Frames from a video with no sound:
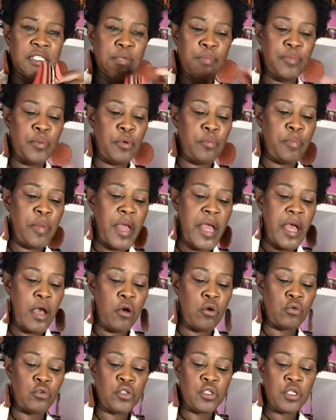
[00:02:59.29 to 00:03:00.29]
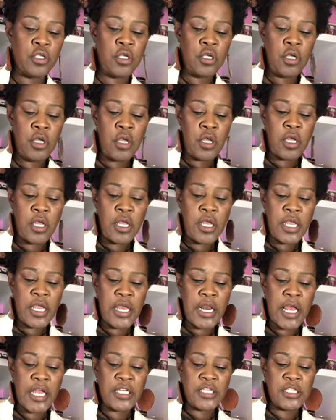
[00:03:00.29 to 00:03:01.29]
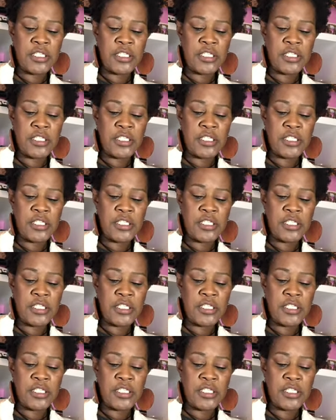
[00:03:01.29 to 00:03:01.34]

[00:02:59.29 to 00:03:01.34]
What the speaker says: zipper pouch, and I